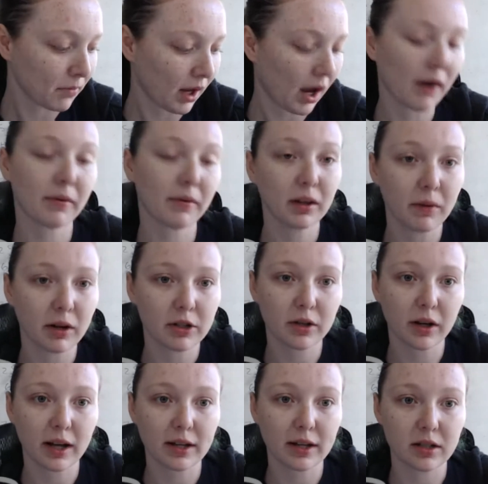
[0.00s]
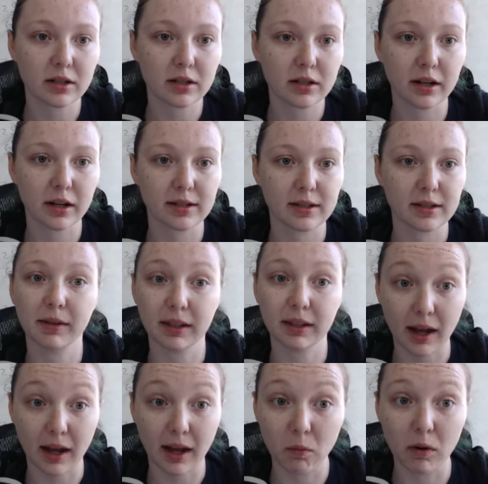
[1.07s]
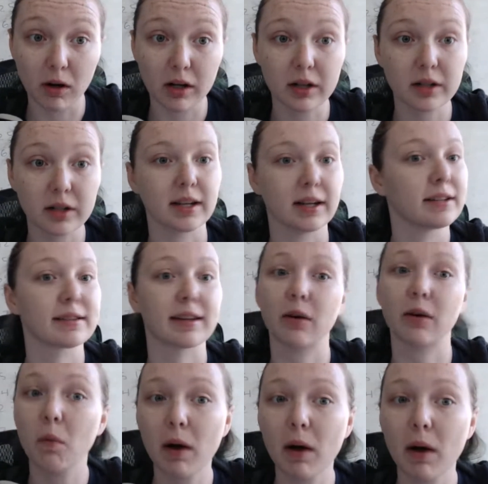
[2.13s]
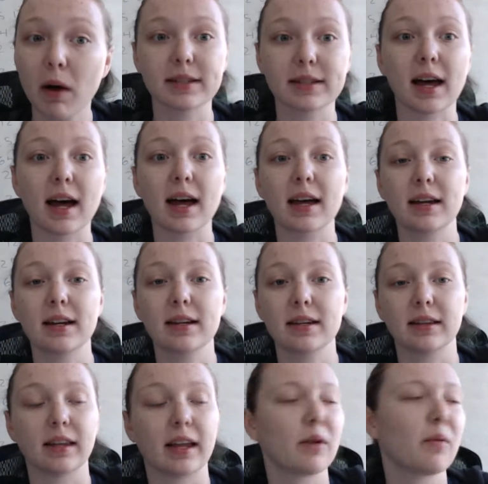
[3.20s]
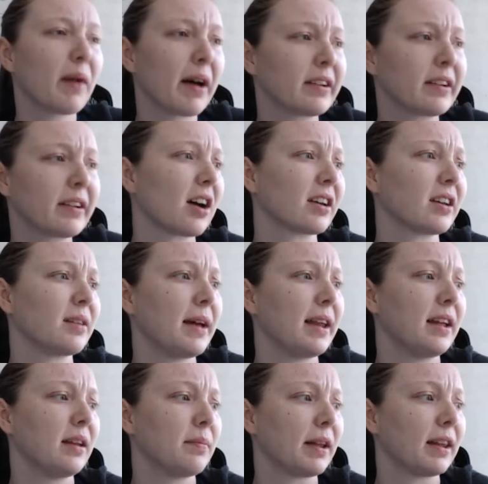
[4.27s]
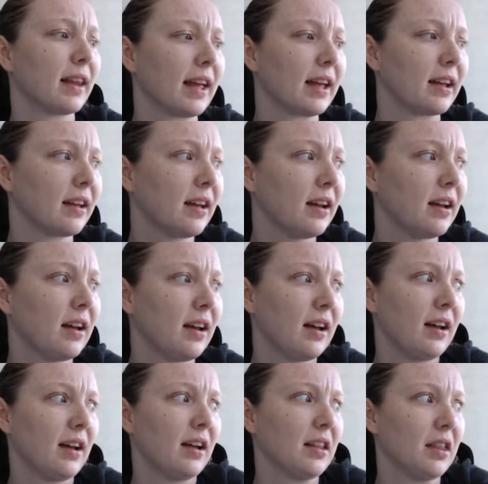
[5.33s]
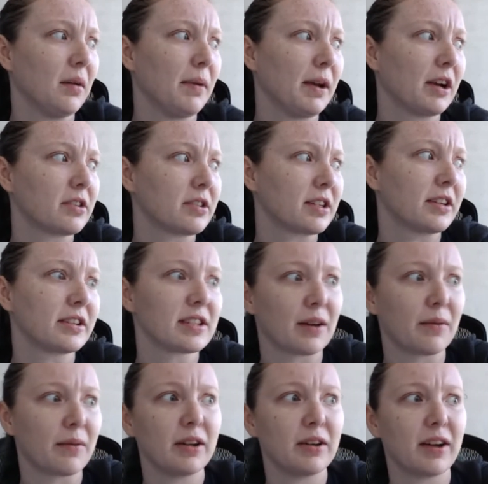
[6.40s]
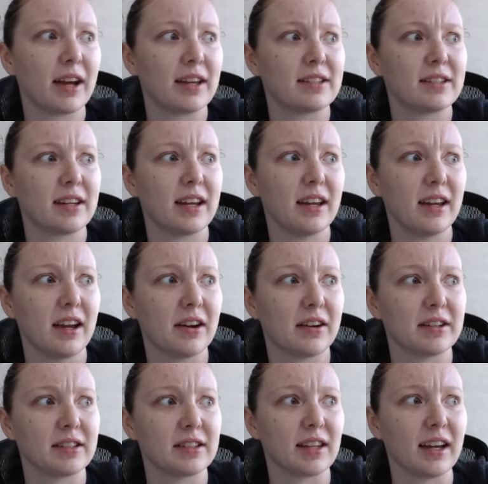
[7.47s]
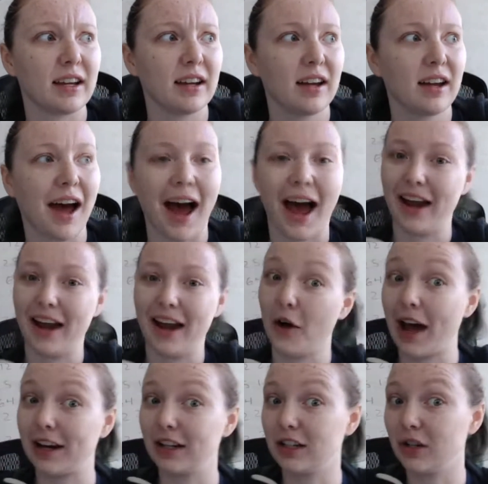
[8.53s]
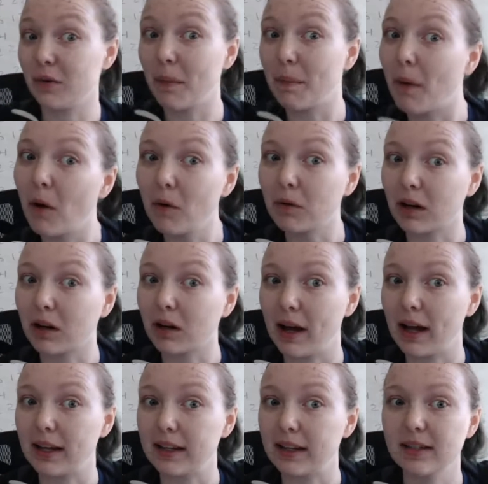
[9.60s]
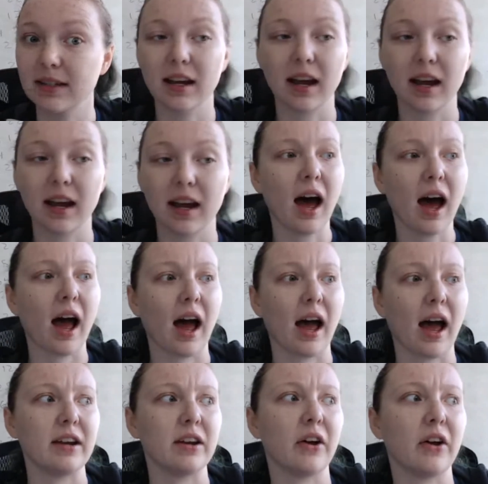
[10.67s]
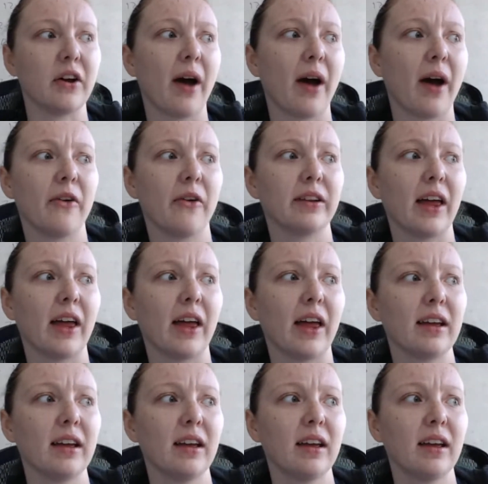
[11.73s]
I really want you guys to turn in something that works and is like well designed and like well documented, but like the bigger skills I want you guys to get here is like, I know how to do a pull request. I know how to like